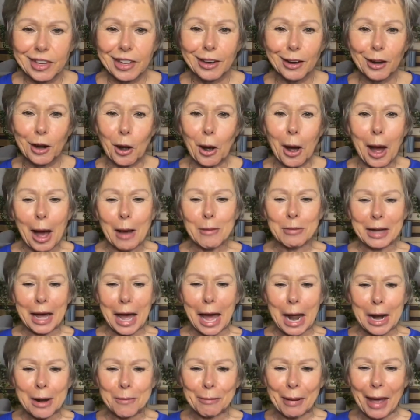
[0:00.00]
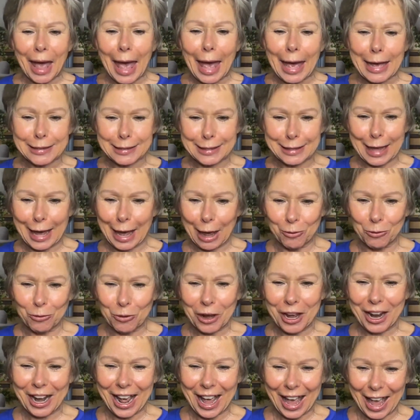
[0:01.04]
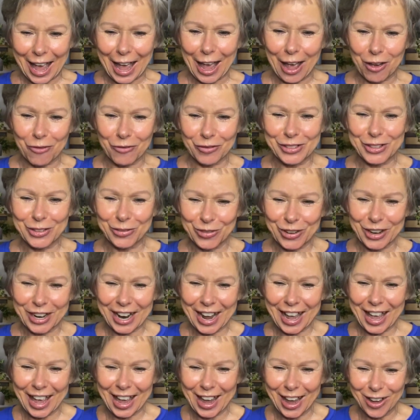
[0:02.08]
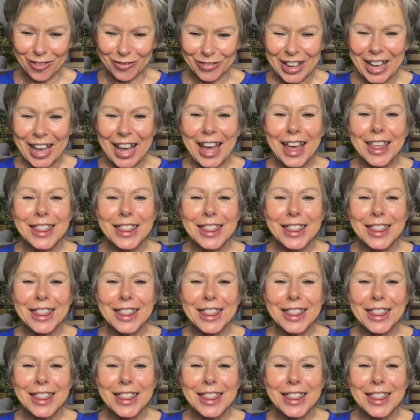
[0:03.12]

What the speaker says: you know, I'm kind of past that. What I have is what I have.